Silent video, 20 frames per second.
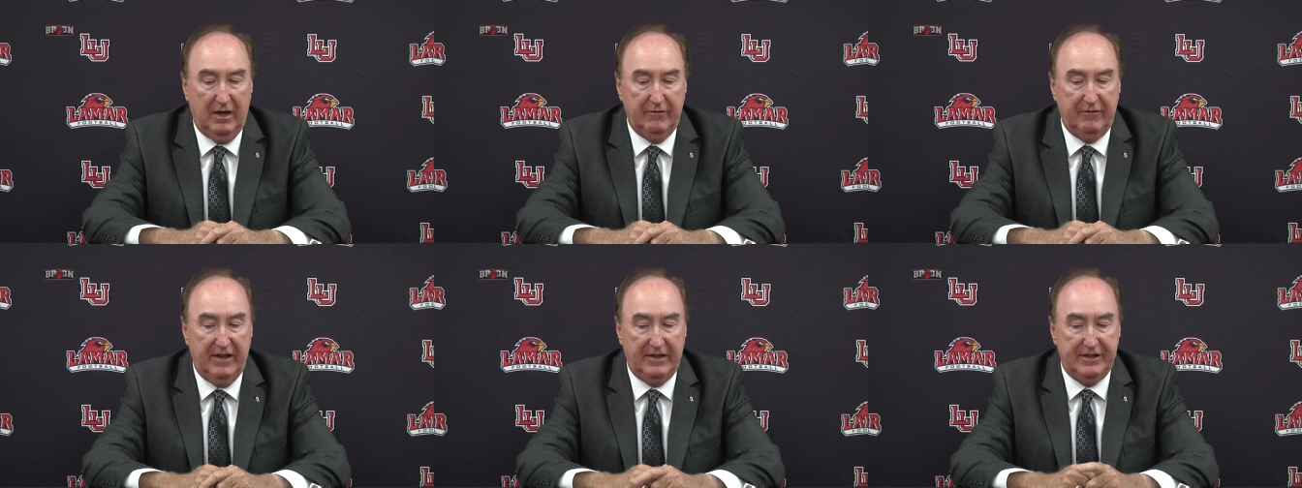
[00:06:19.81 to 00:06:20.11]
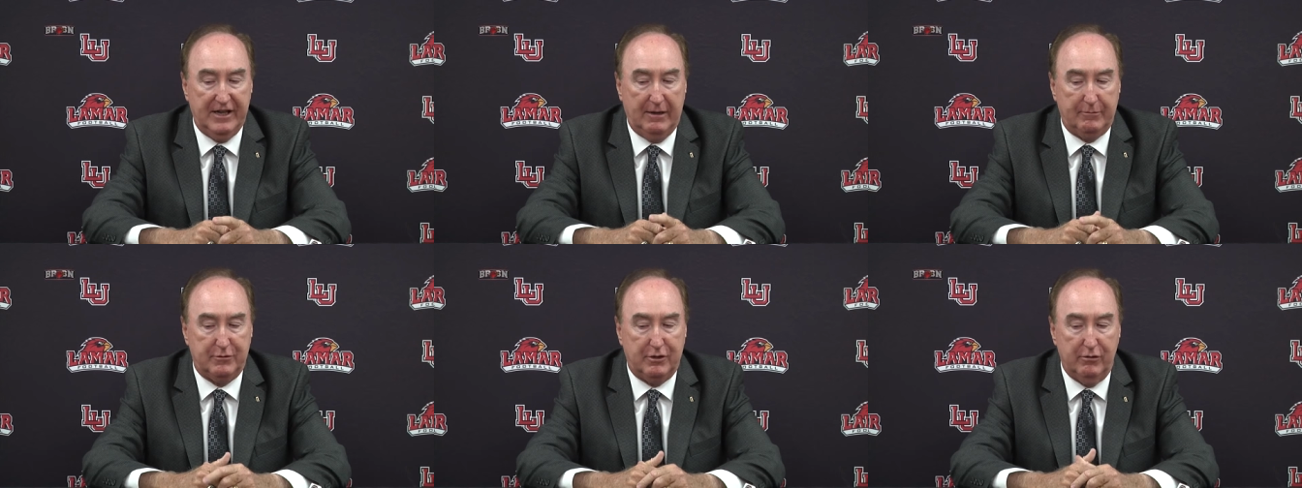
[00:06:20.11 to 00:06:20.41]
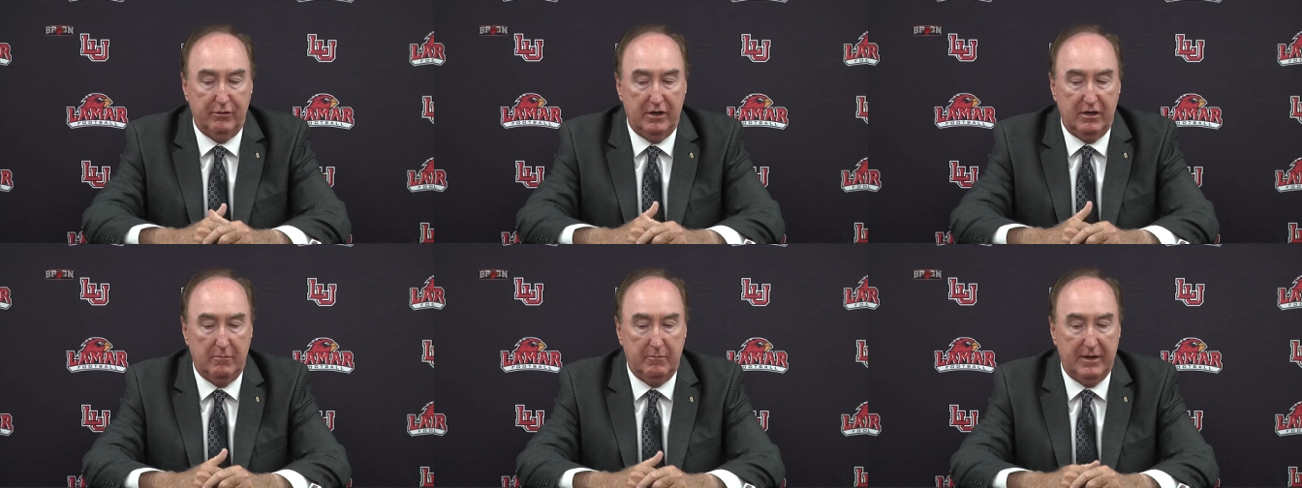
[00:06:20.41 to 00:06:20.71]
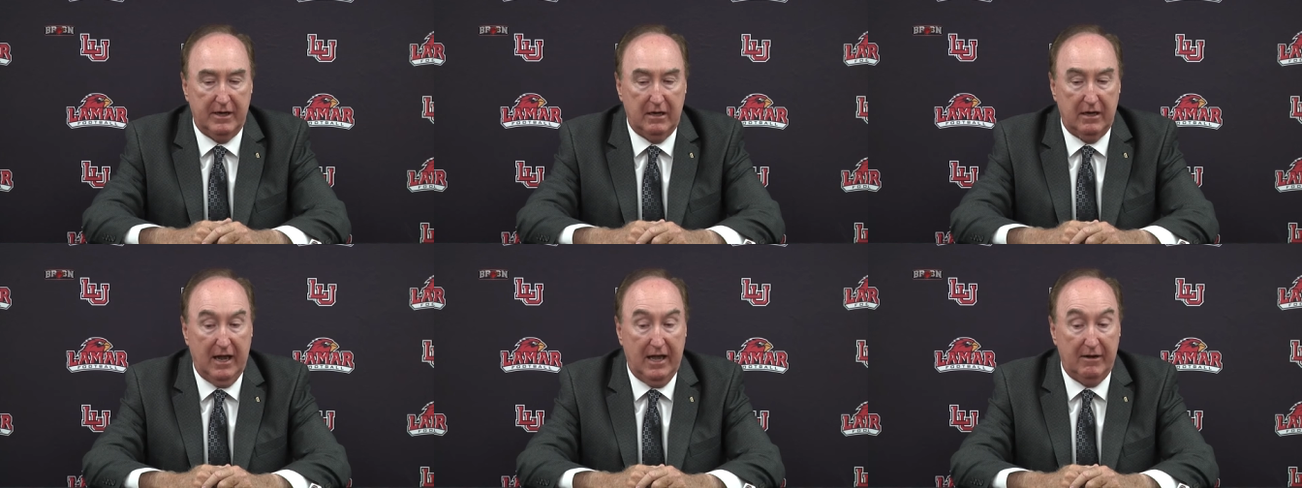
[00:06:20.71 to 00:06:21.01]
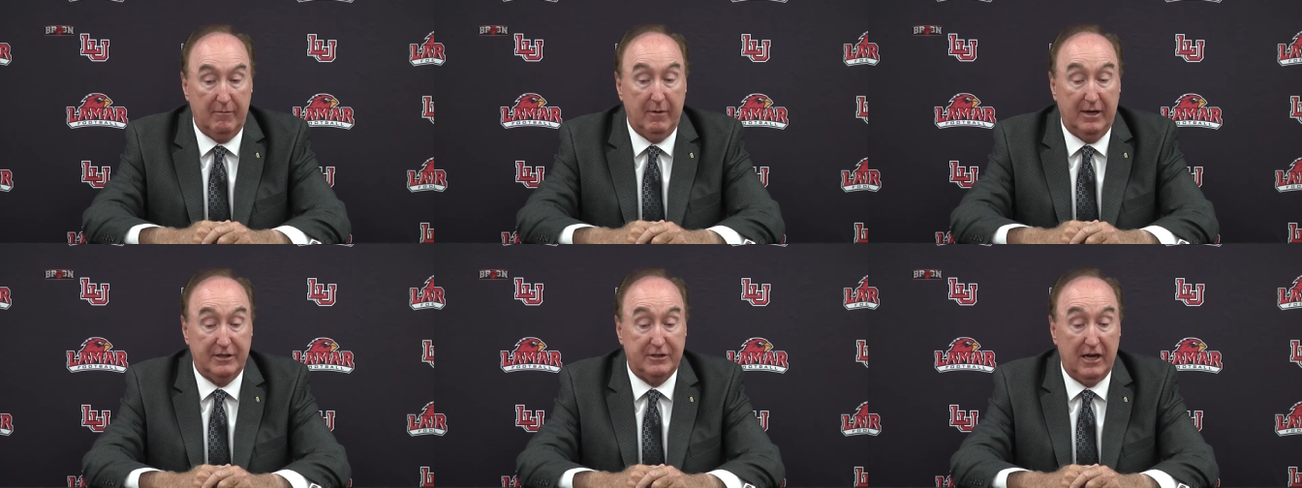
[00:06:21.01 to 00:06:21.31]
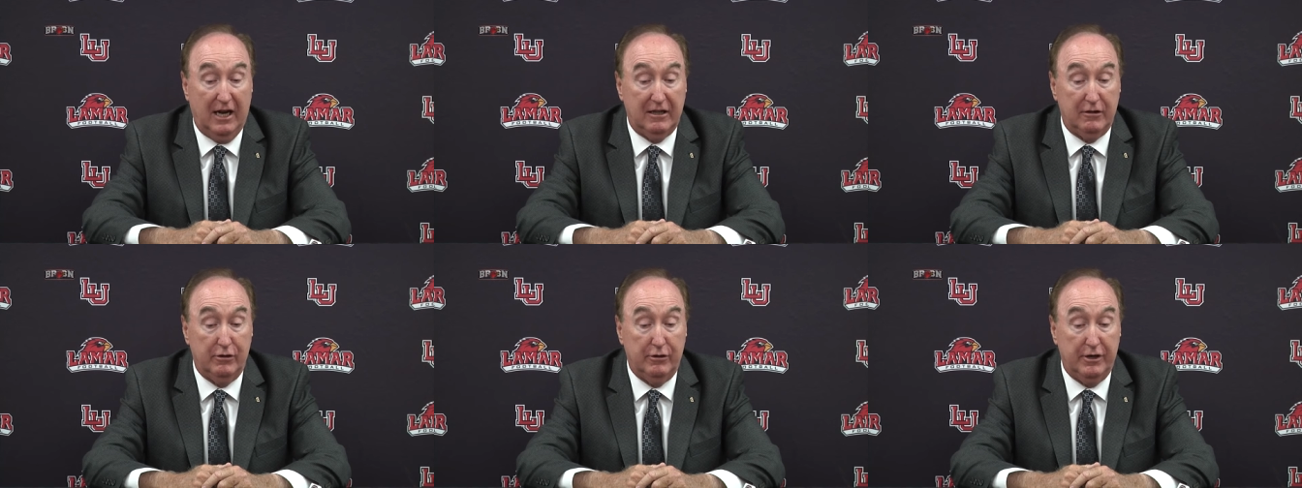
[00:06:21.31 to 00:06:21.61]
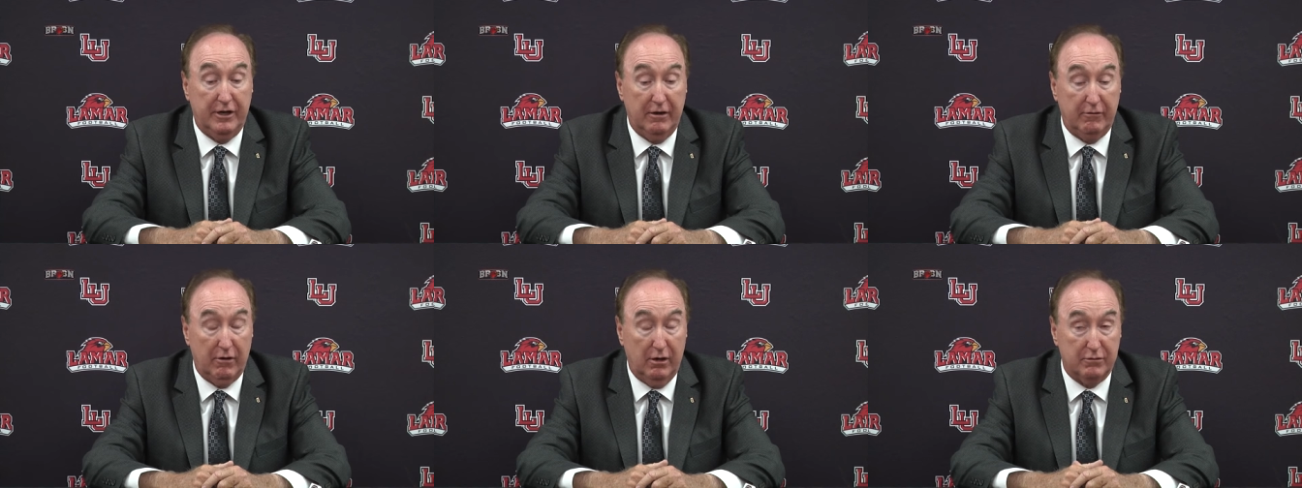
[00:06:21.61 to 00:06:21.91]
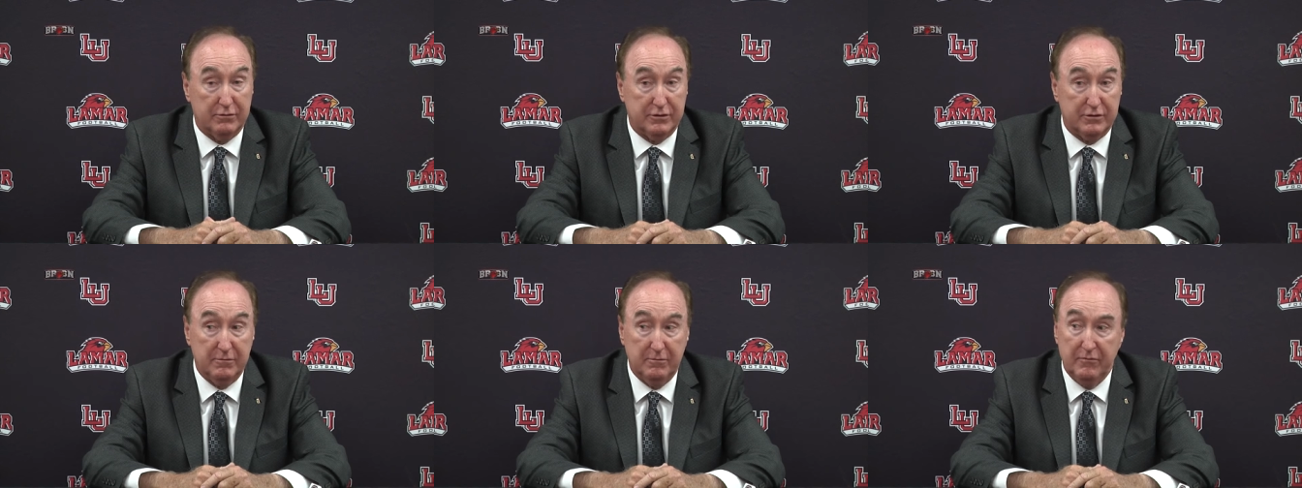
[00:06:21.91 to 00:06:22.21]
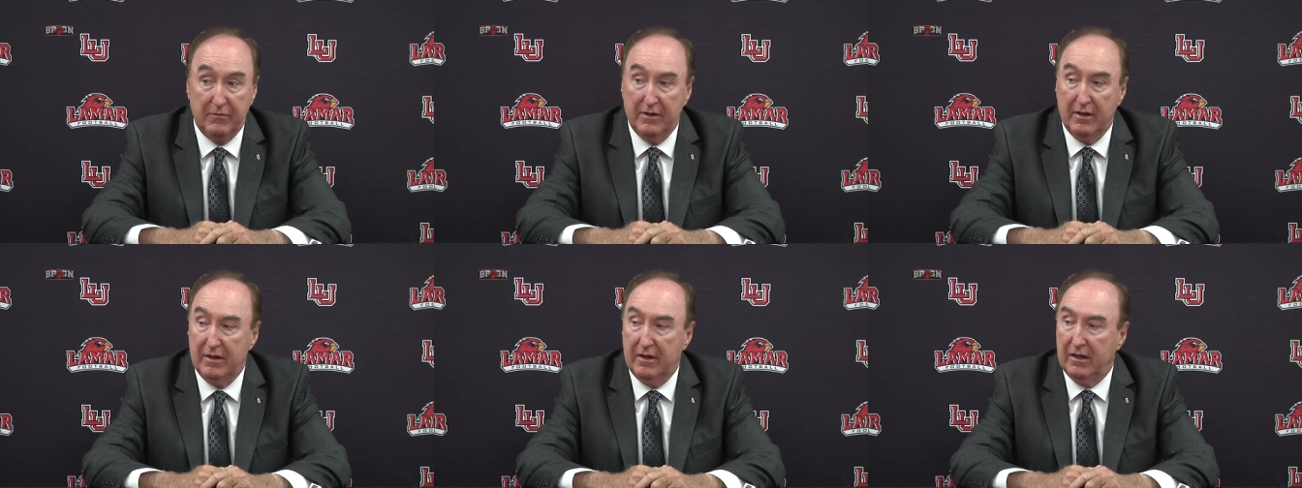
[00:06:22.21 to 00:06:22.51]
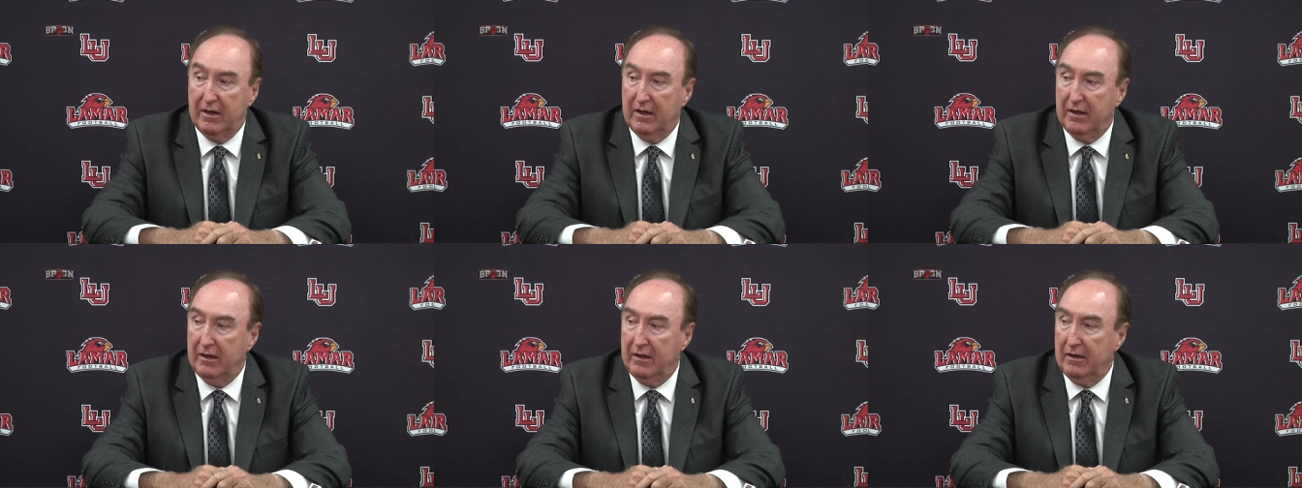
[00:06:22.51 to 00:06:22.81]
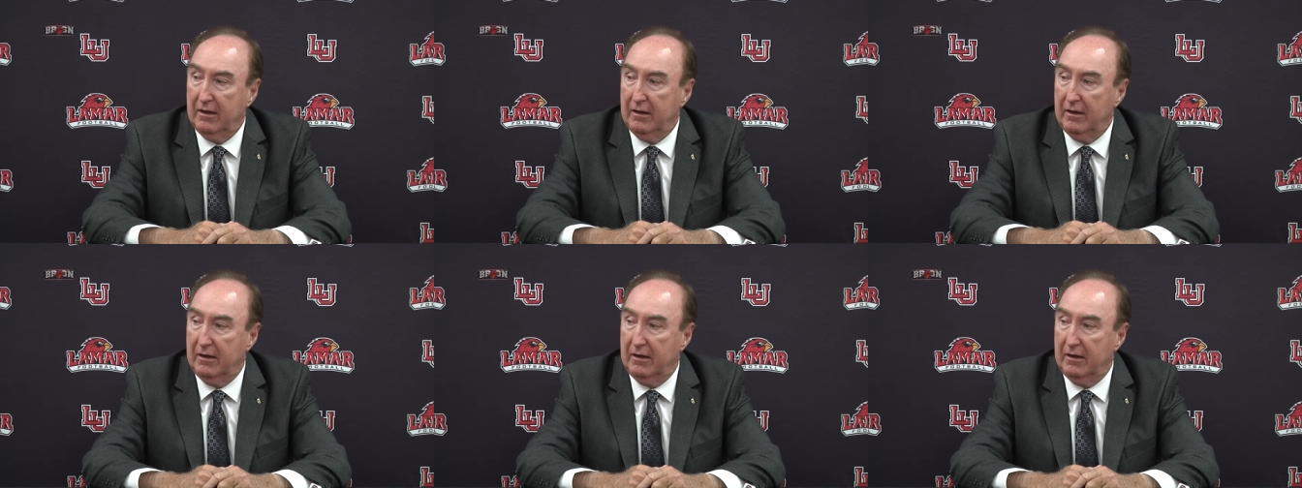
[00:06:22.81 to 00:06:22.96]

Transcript: I've had the opportunity to meet a lot of my childhood heroes uh,